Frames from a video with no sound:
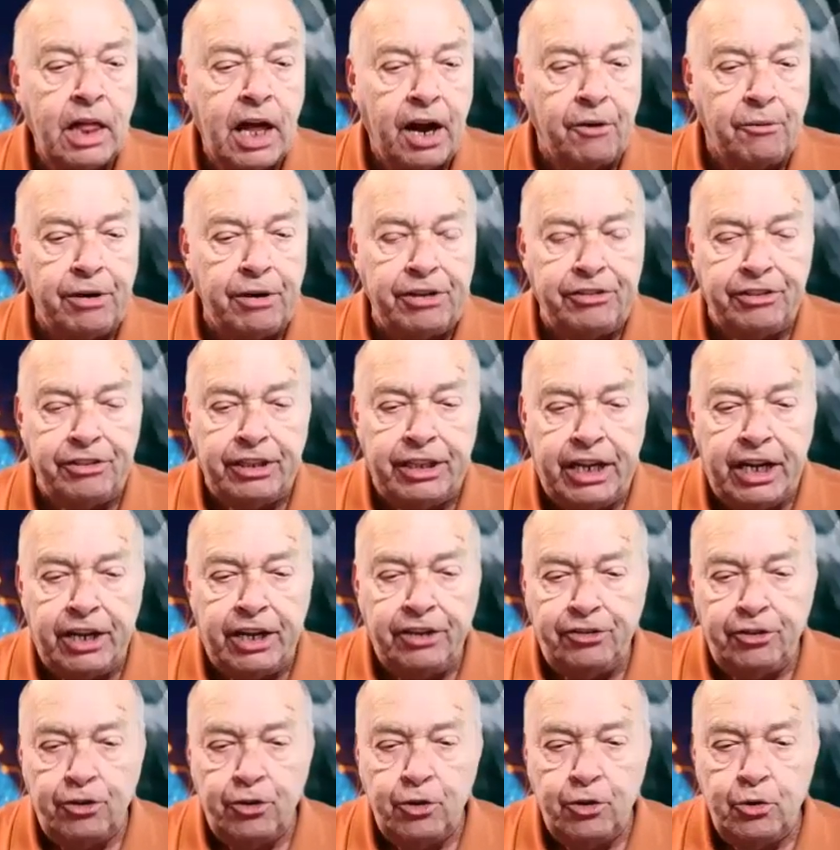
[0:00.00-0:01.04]
A recent
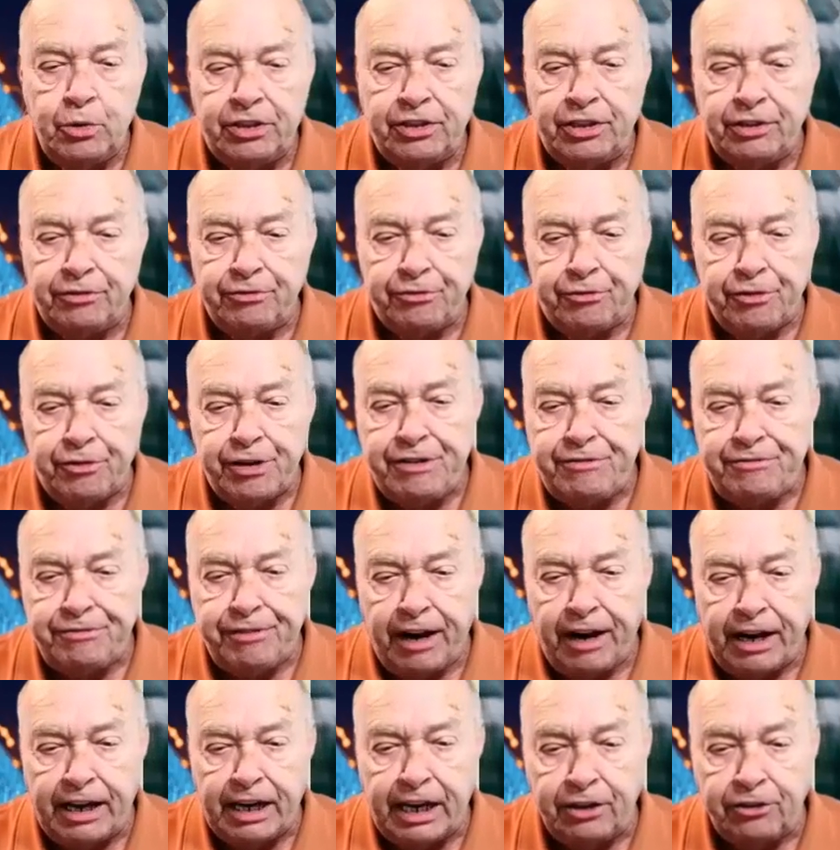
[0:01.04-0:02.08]
issue with the free
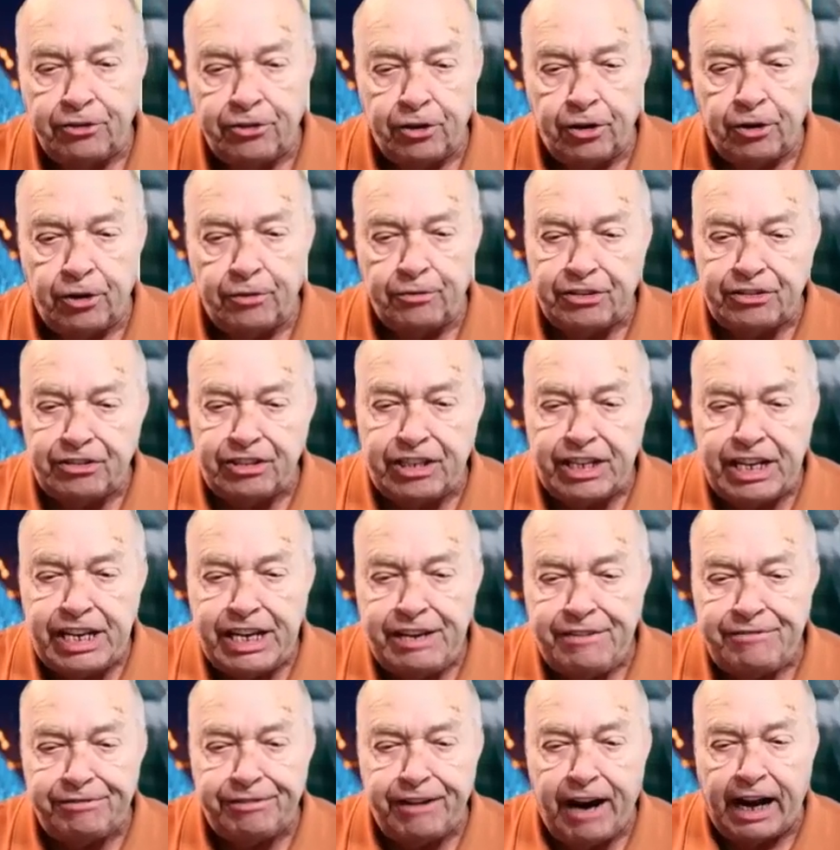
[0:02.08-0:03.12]
filing service
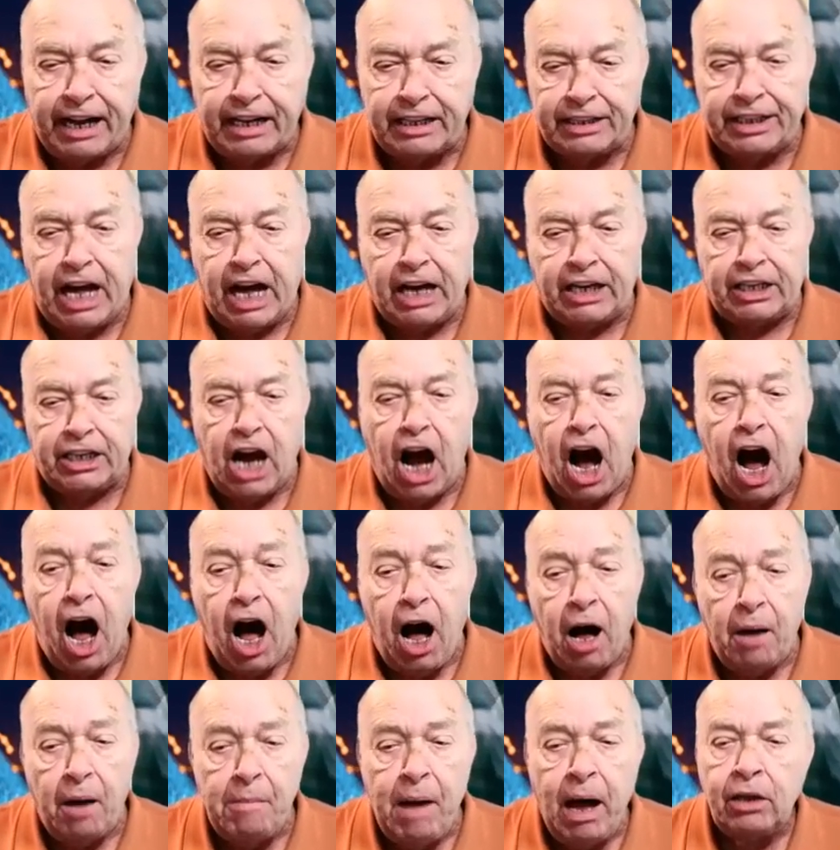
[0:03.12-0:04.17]

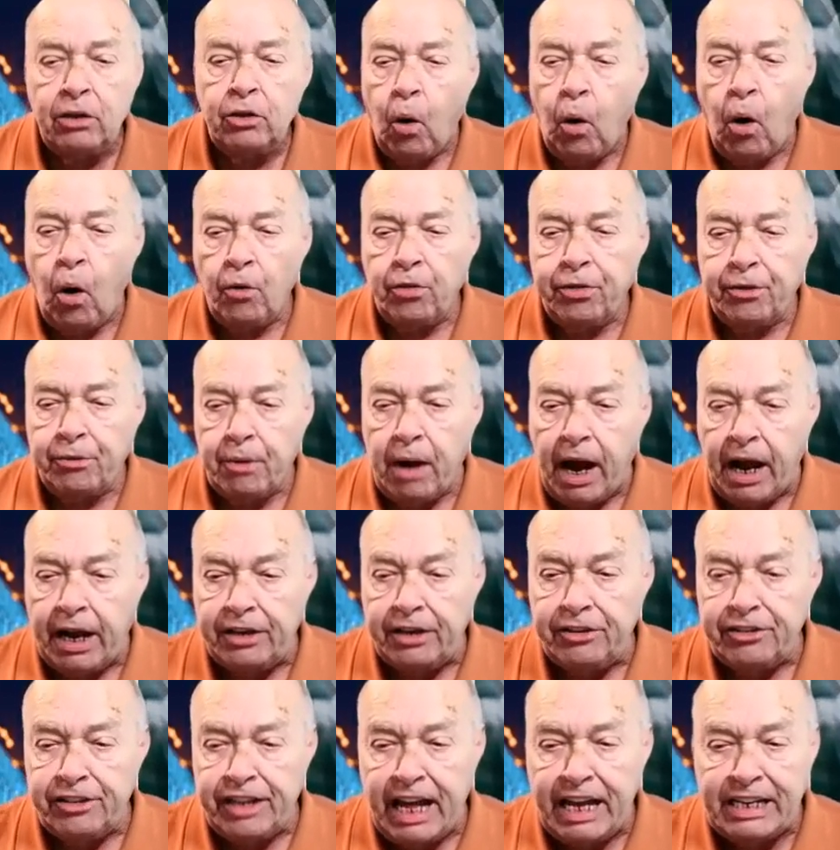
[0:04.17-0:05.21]
eFile.com,
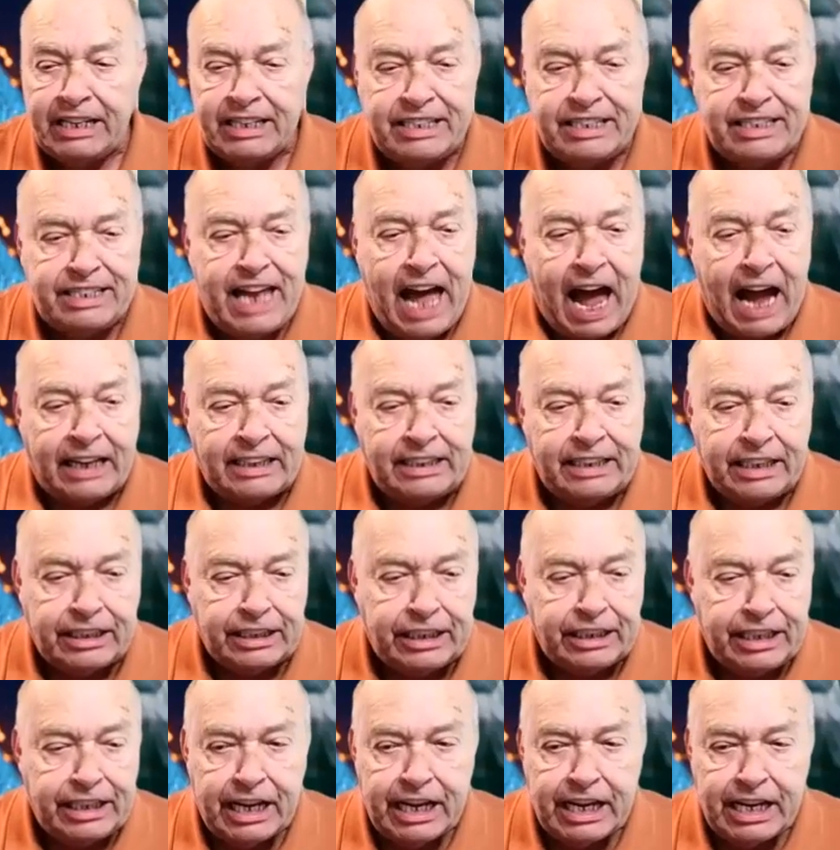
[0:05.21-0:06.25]
authorized and
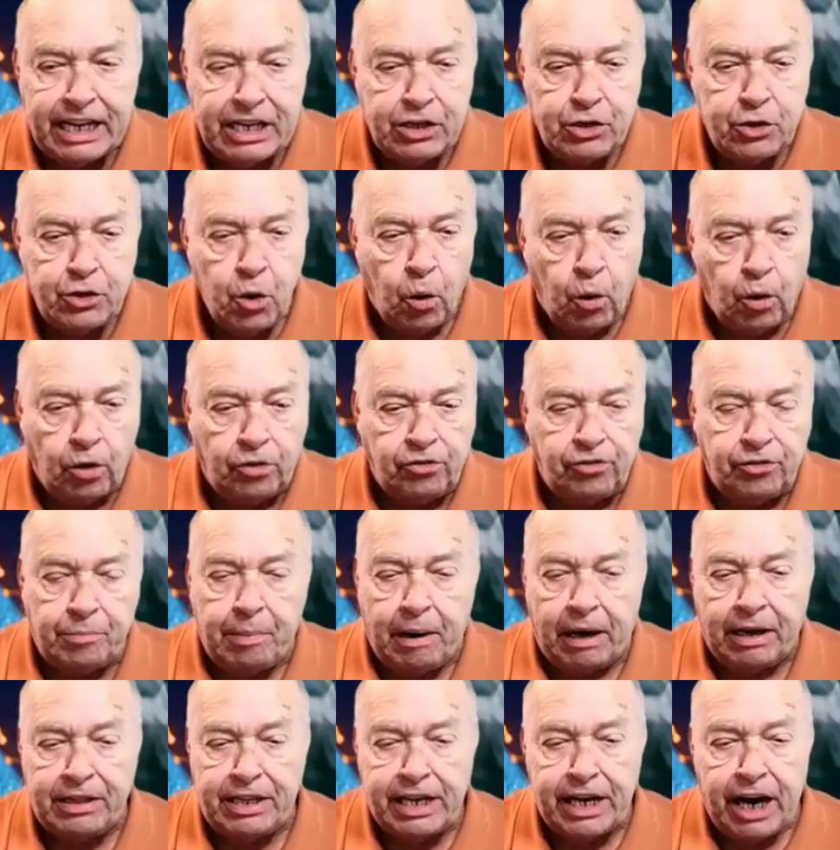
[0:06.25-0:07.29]
tacitly
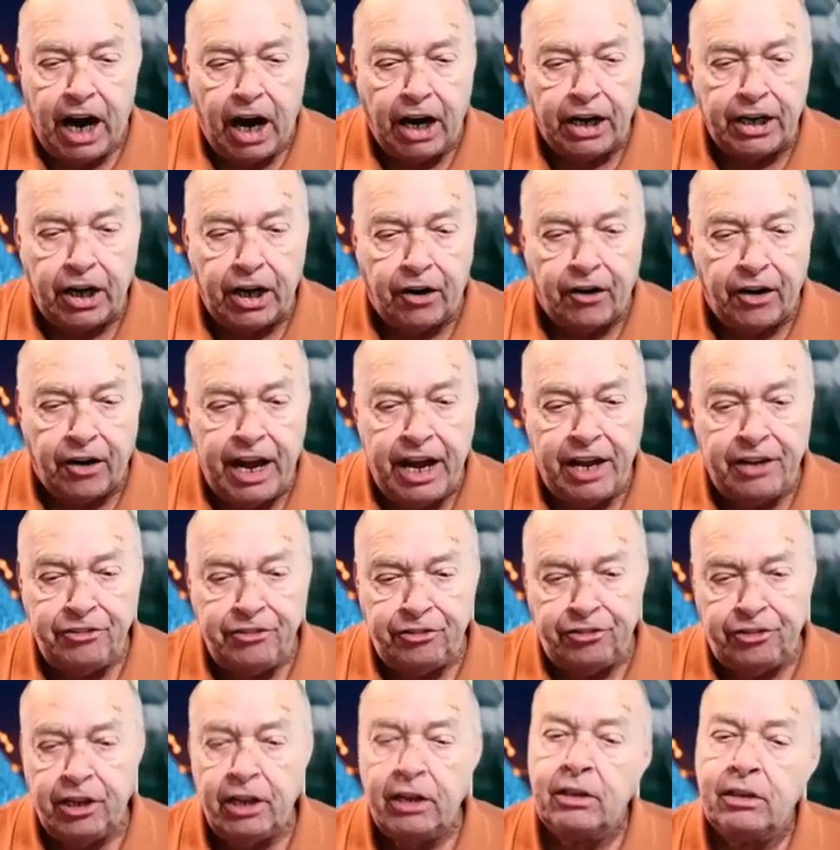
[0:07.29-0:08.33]
endorsed by the
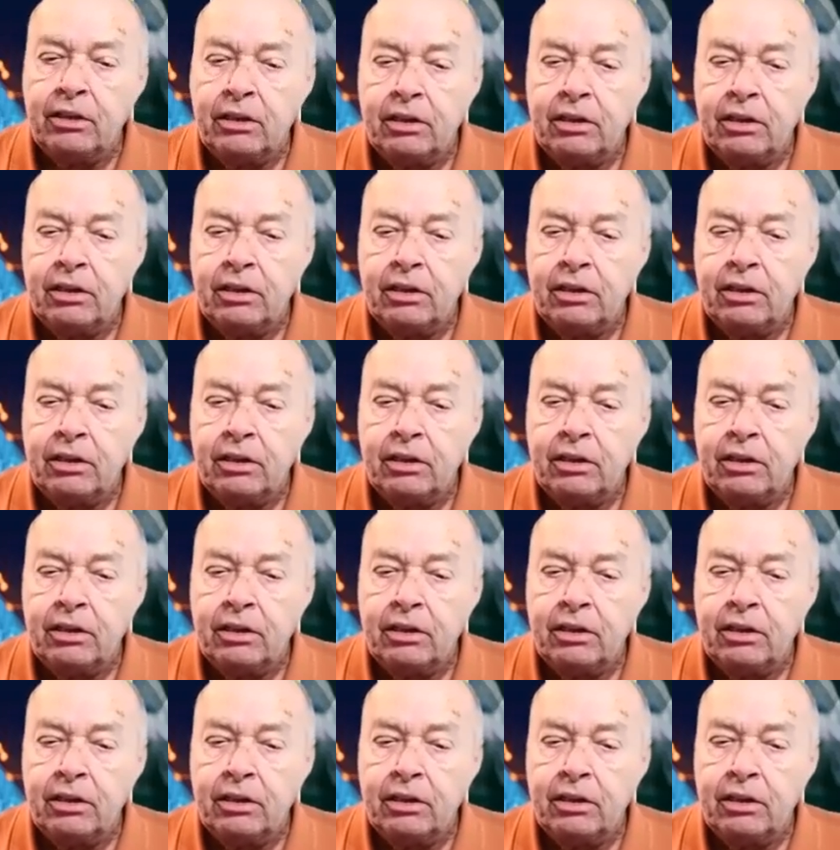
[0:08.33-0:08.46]
IRS,